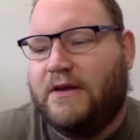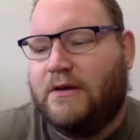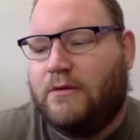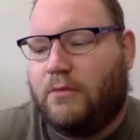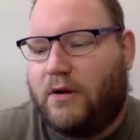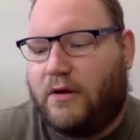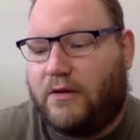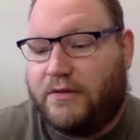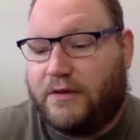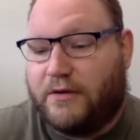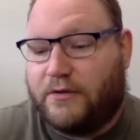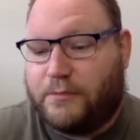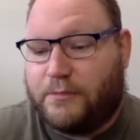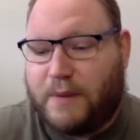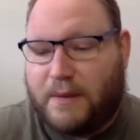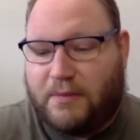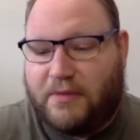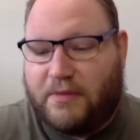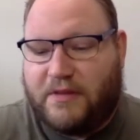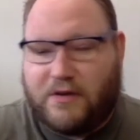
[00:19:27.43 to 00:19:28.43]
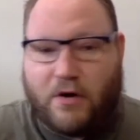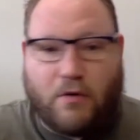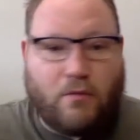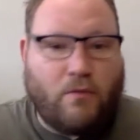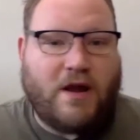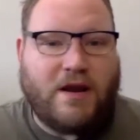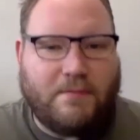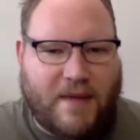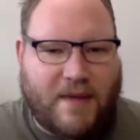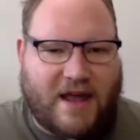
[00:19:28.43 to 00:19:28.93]
Well, there's people that don't
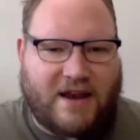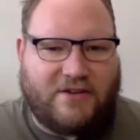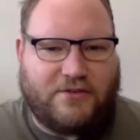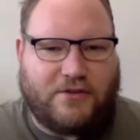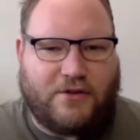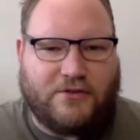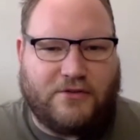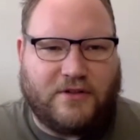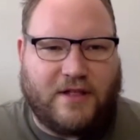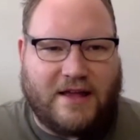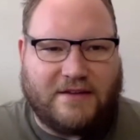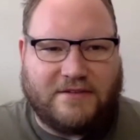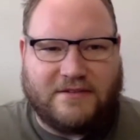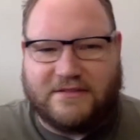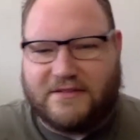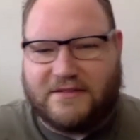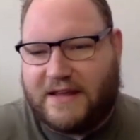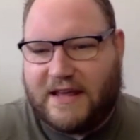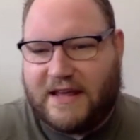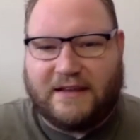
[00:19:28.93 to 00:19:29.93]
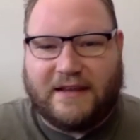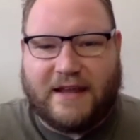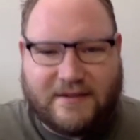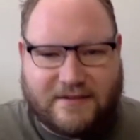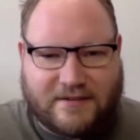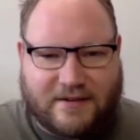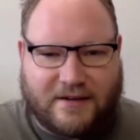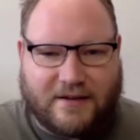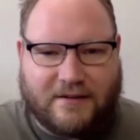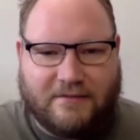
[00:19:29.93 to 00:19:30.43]
want to manage those glasses. They get
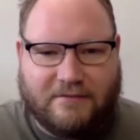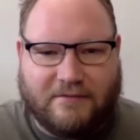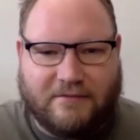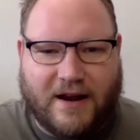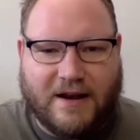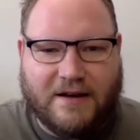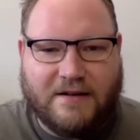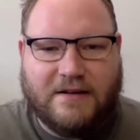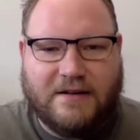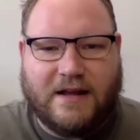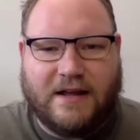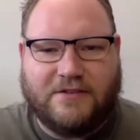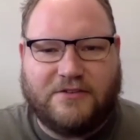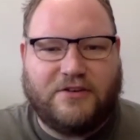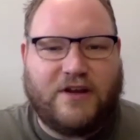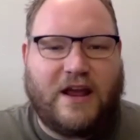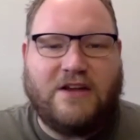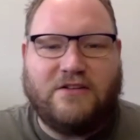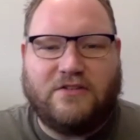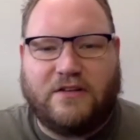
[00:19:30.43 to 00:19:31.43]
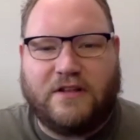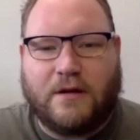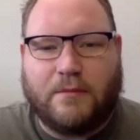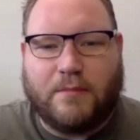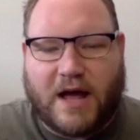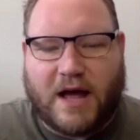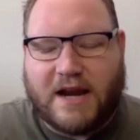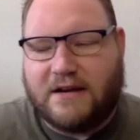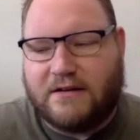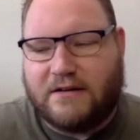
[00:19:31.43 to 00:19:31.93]
LASIK, right? It's changing their
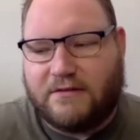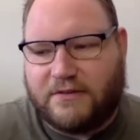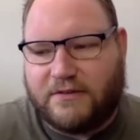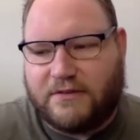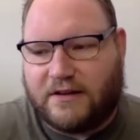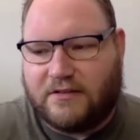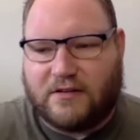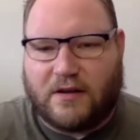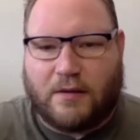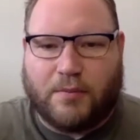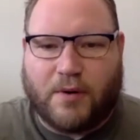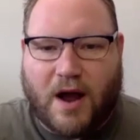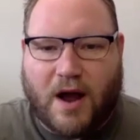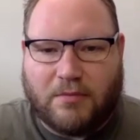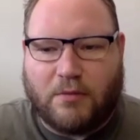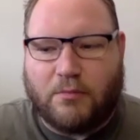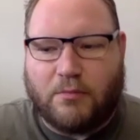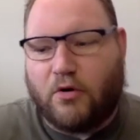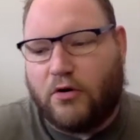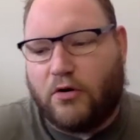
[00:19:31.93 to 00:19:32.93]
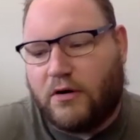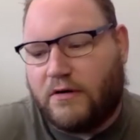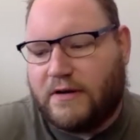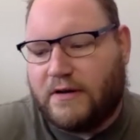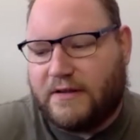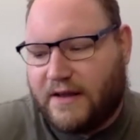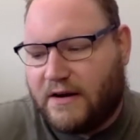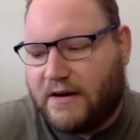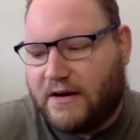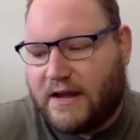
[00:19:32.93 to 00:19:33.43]
body to fix a problem. Or
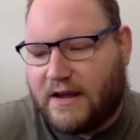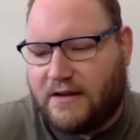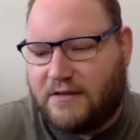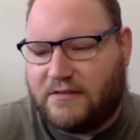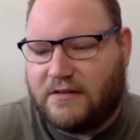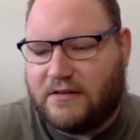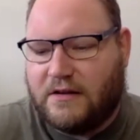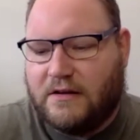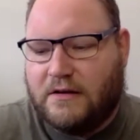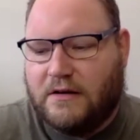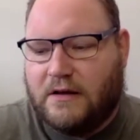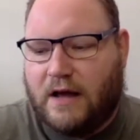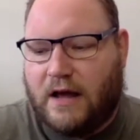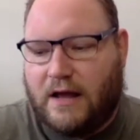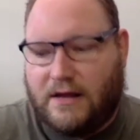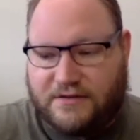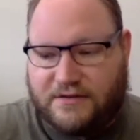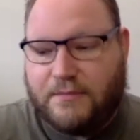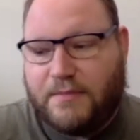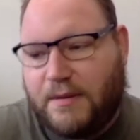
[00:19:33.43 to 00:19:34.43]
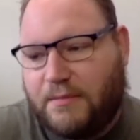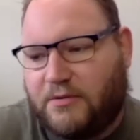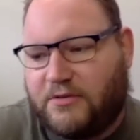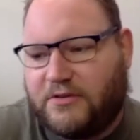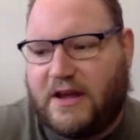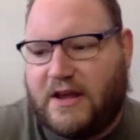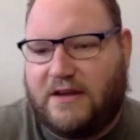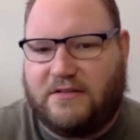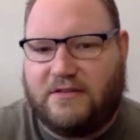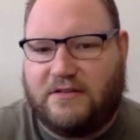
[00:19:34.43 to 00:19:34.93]
in their case, in some people's
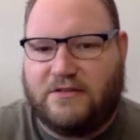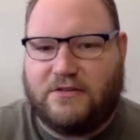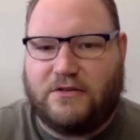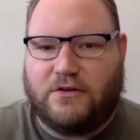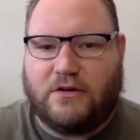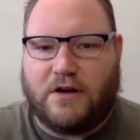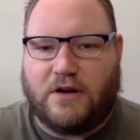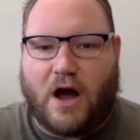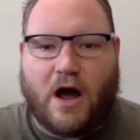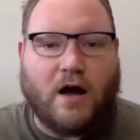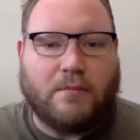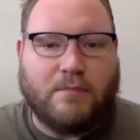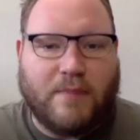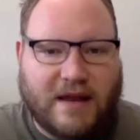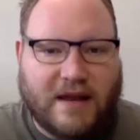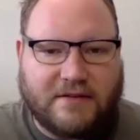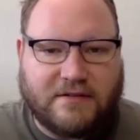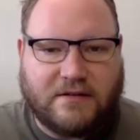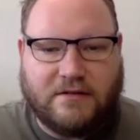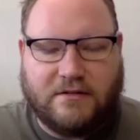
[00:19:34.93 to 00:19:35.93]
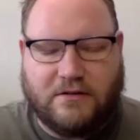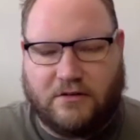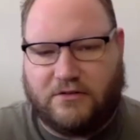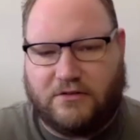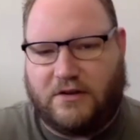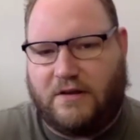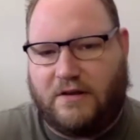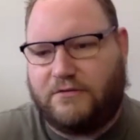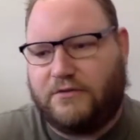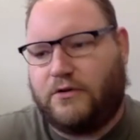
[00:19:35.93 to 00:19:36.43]
cases, you can augment
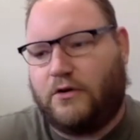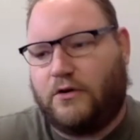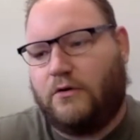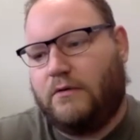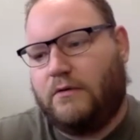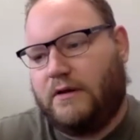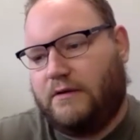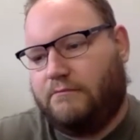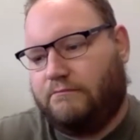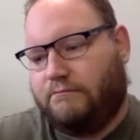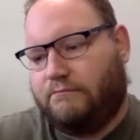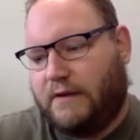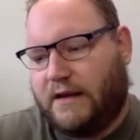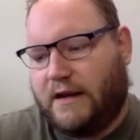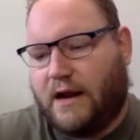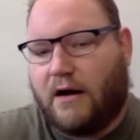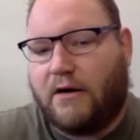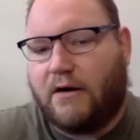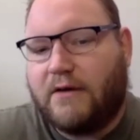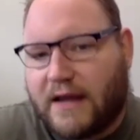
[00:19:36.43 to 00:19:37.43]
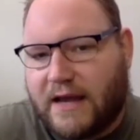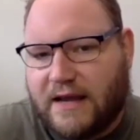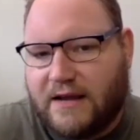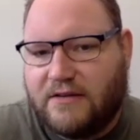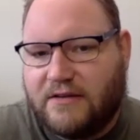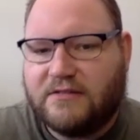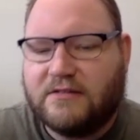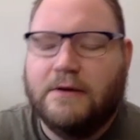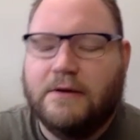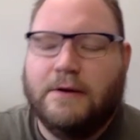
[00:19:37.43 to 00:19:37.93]
yourself. So in our
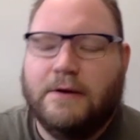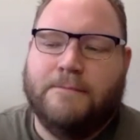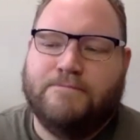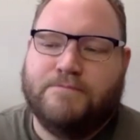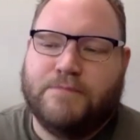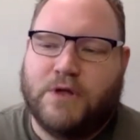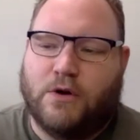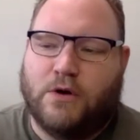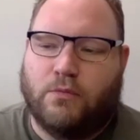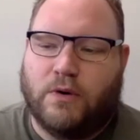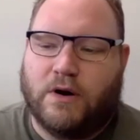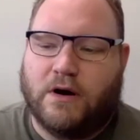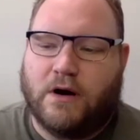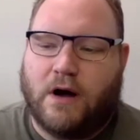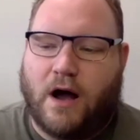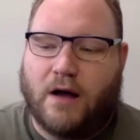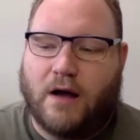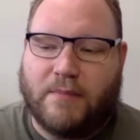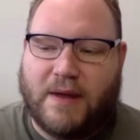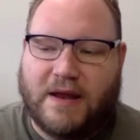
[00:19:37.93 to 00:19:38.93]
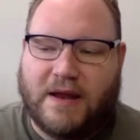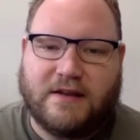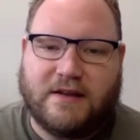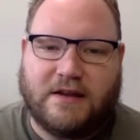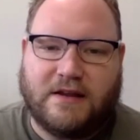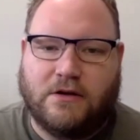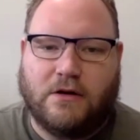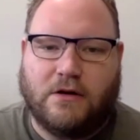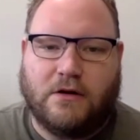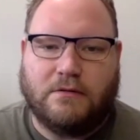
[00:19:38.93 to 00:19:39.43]
case, you know, we're
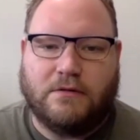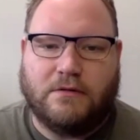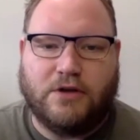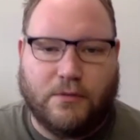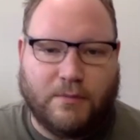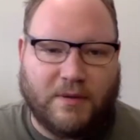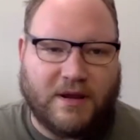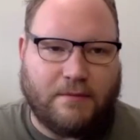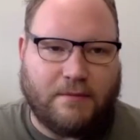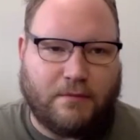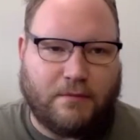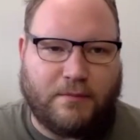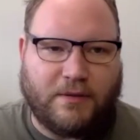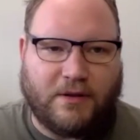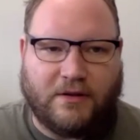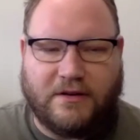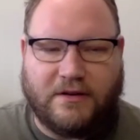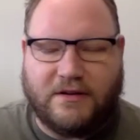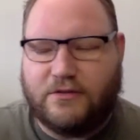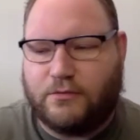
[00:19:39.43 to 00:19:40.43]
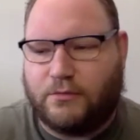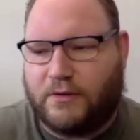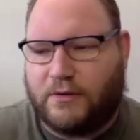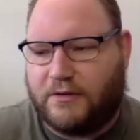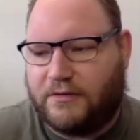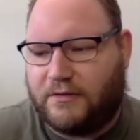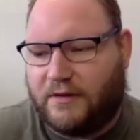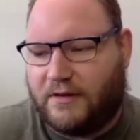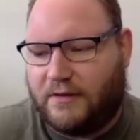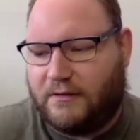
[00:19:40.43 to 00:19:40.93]
augmenting your human capabilities
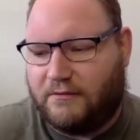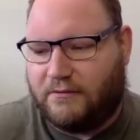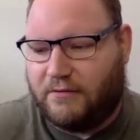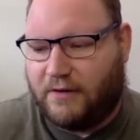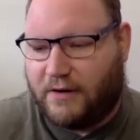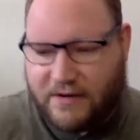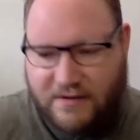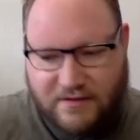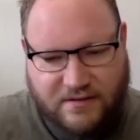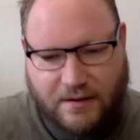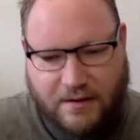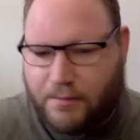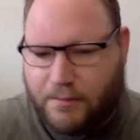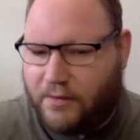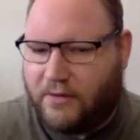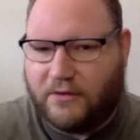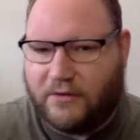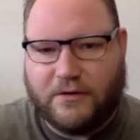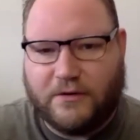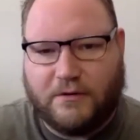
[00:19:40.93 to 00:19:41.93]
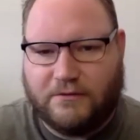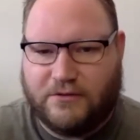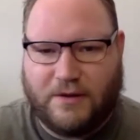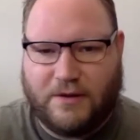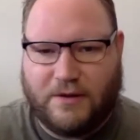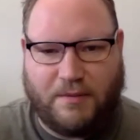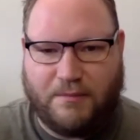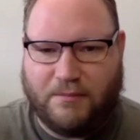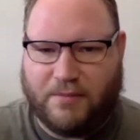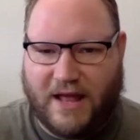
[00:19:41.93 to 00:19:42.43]
with a very simple
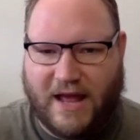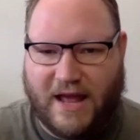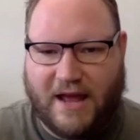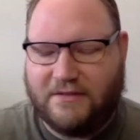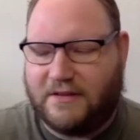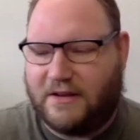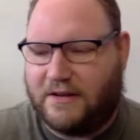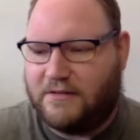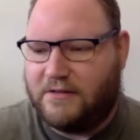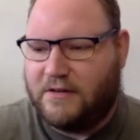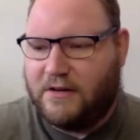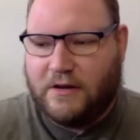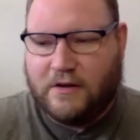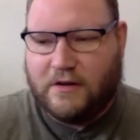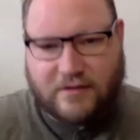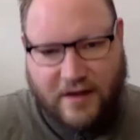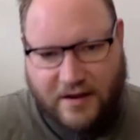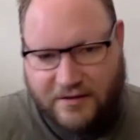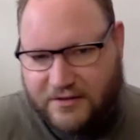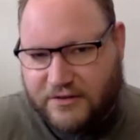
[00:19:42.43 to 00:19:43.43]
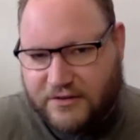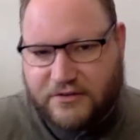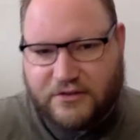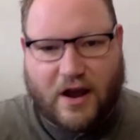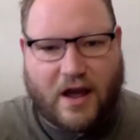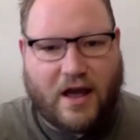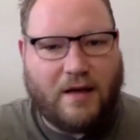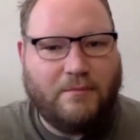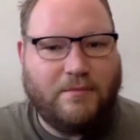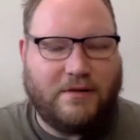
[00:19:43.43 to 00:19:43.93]
chip implant that does its
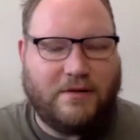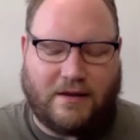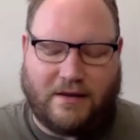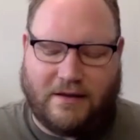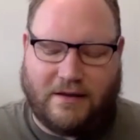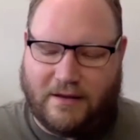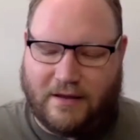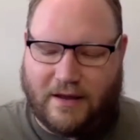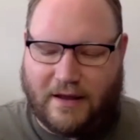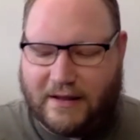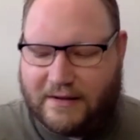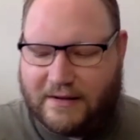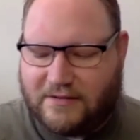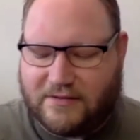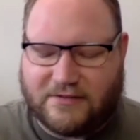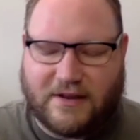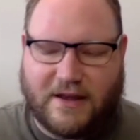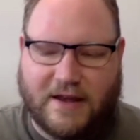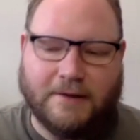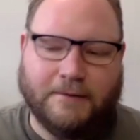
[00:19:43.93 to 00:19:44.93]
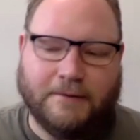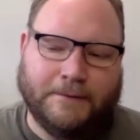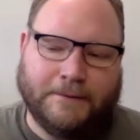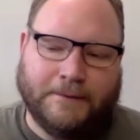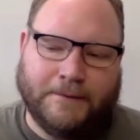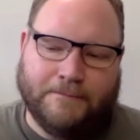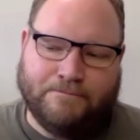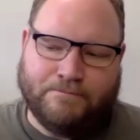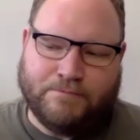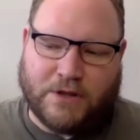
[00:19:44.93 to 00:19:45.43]
job. I like to say,
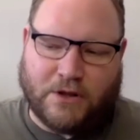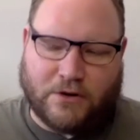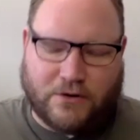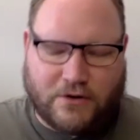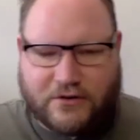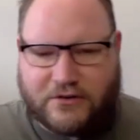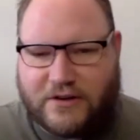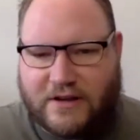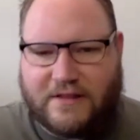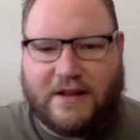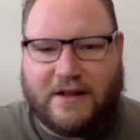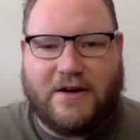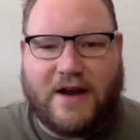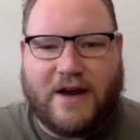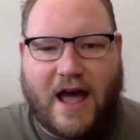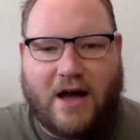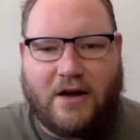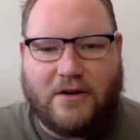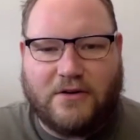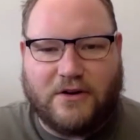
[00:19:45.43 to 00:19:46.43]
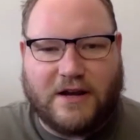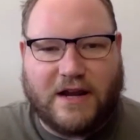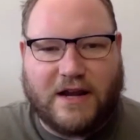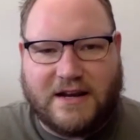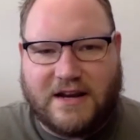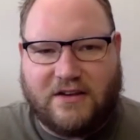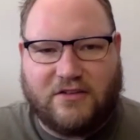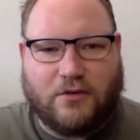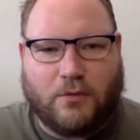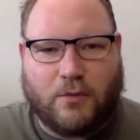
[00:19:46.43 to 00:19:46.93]
you know, you're sitting there now and your
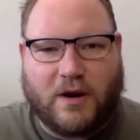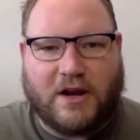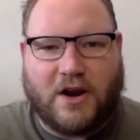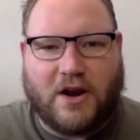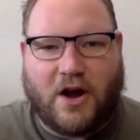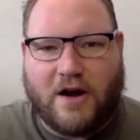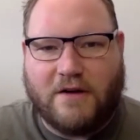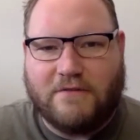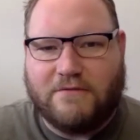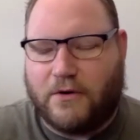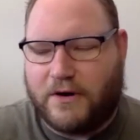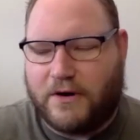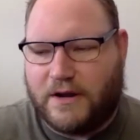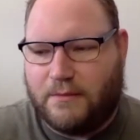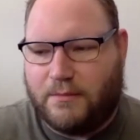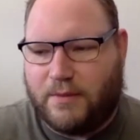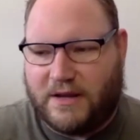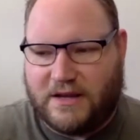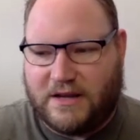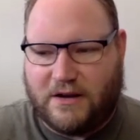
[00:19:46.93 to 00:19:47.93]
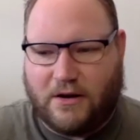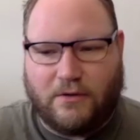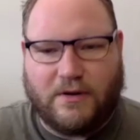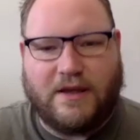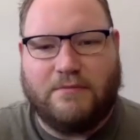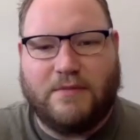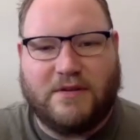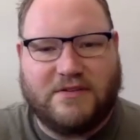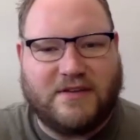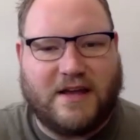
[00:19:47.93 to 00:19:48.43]
kidneys are working hard for you, but you don't
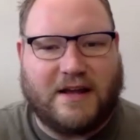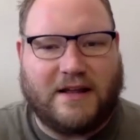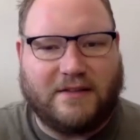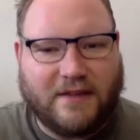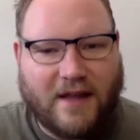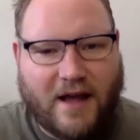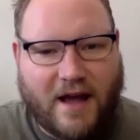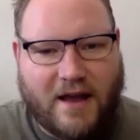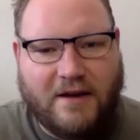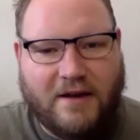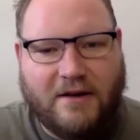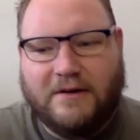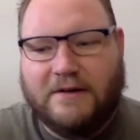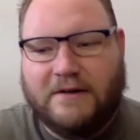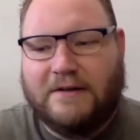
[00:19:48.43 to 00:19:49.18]
give them a second thought.